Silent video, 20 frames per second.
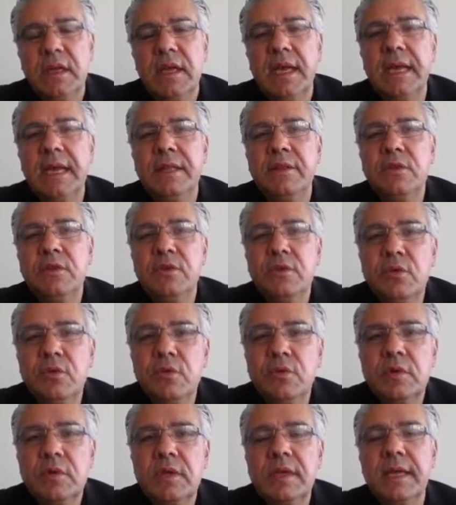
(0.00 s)
and
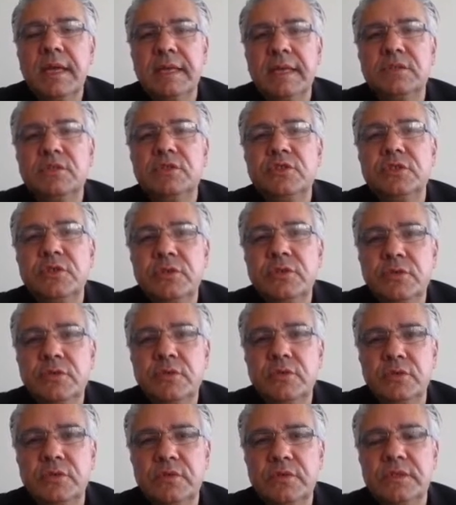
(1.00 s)
you can
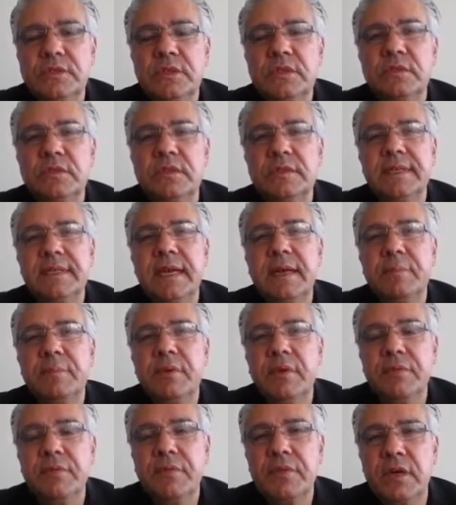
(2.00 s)
choose the type
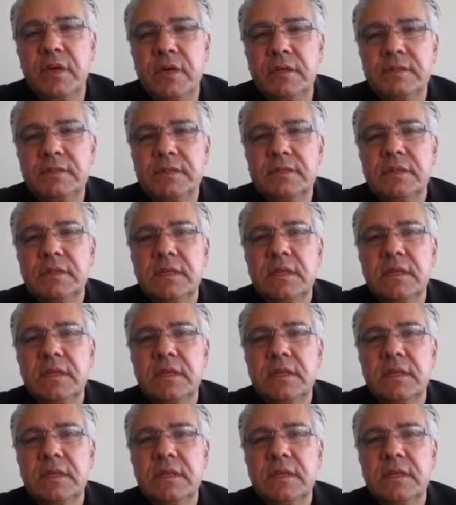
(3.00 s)
of thoughts